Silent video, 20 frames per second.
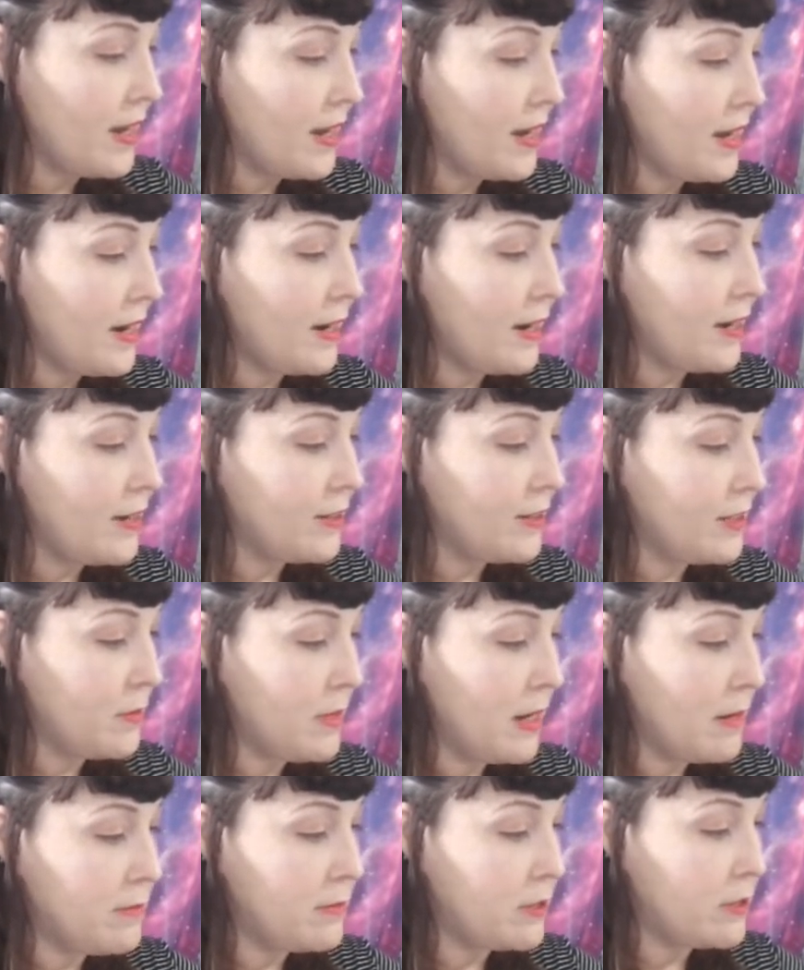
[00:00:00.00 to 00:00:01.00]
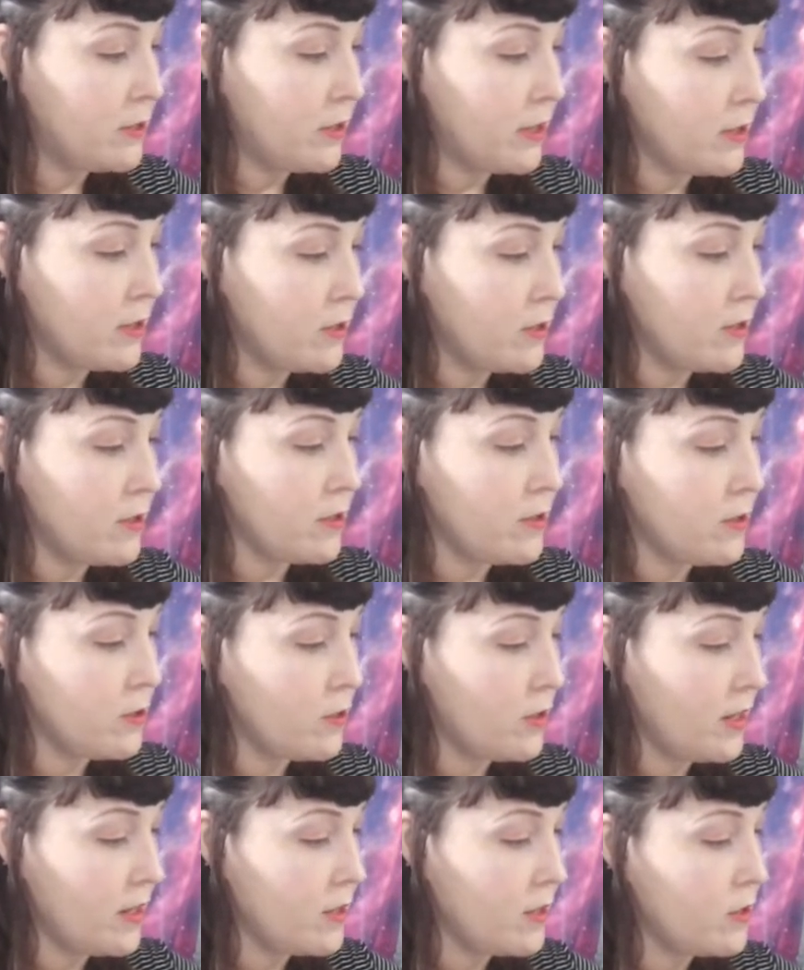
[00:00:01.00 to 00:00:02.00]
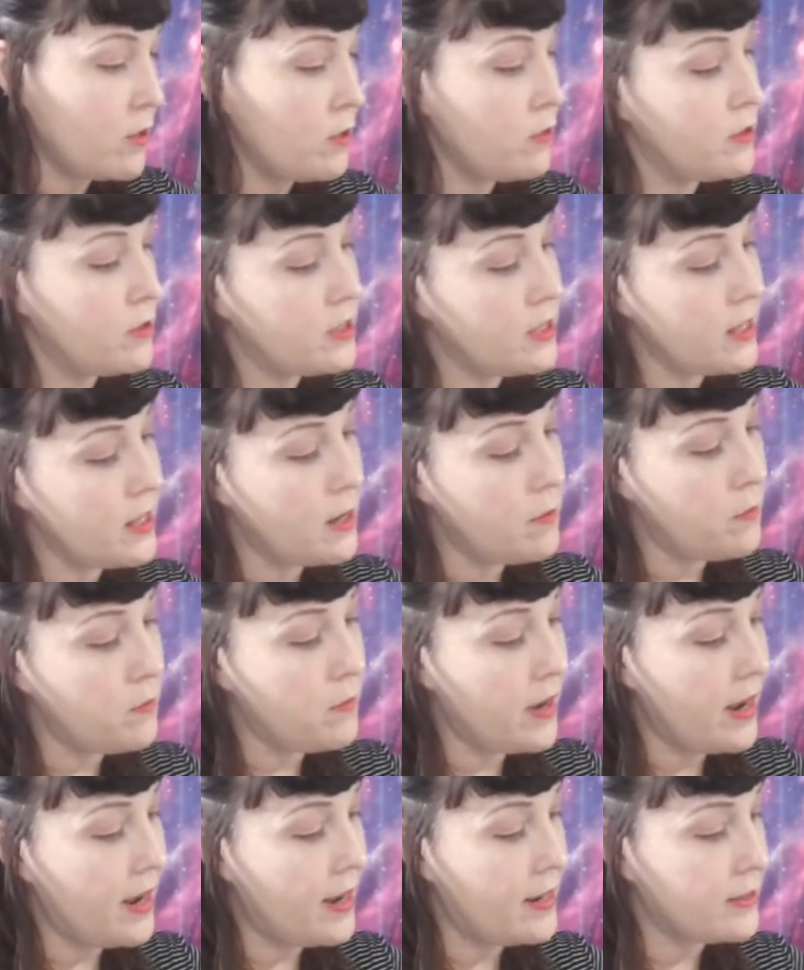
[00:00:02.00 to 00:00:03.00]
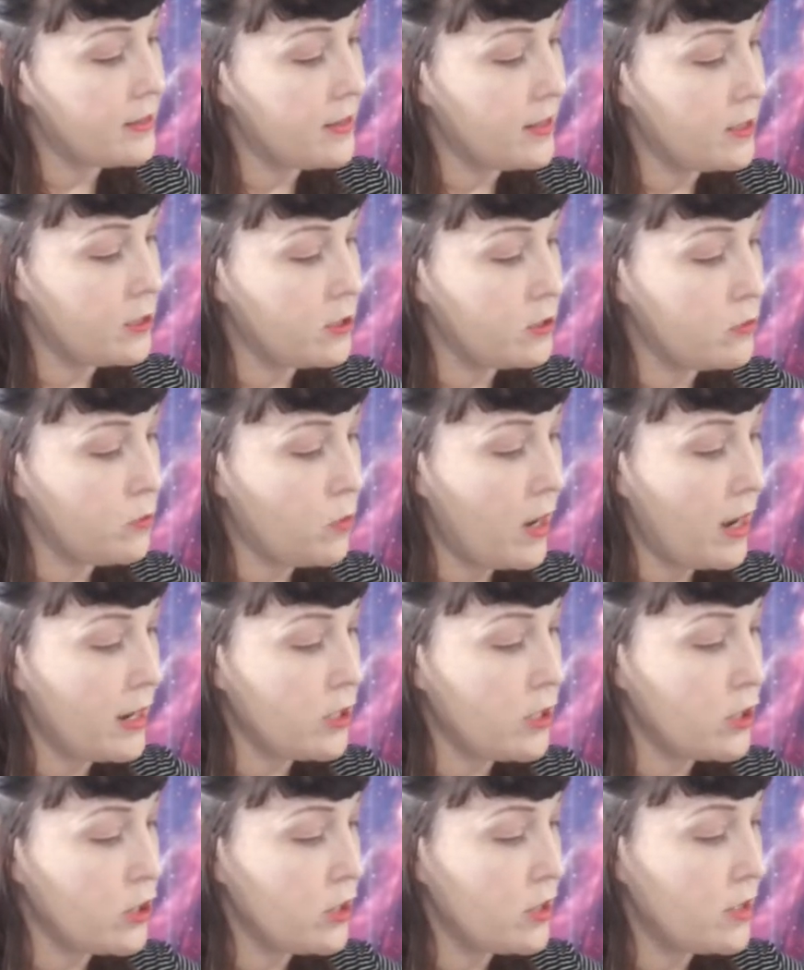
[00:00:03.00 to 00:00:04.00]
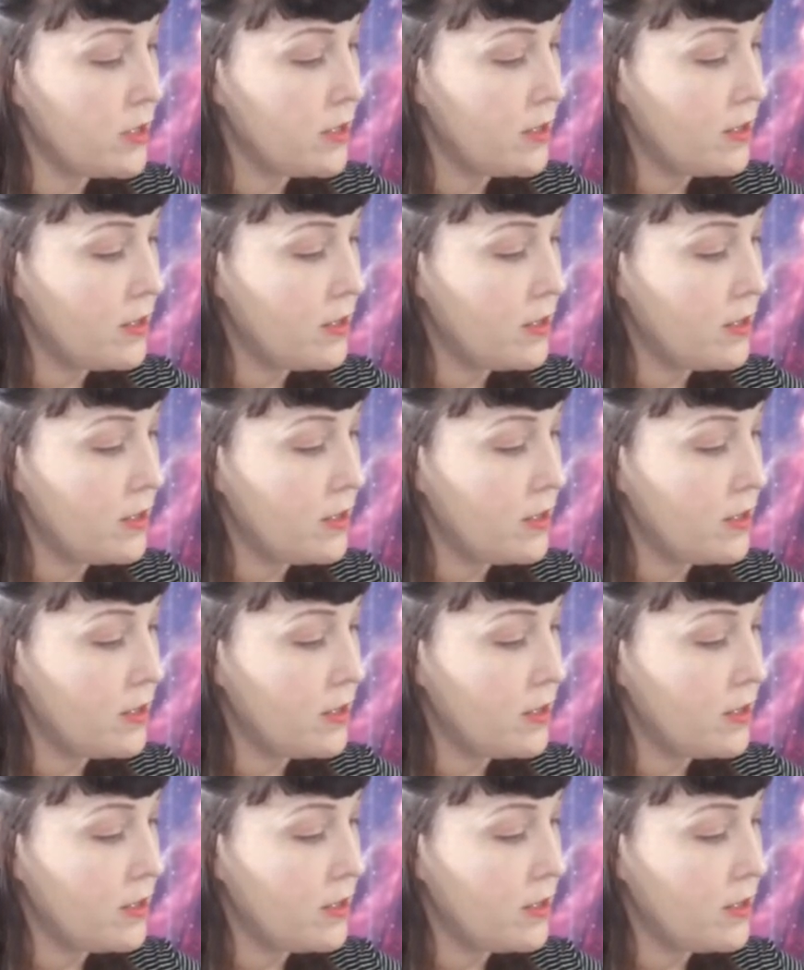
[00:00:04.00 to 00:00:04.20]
You know, sometimes you can use them as a swatch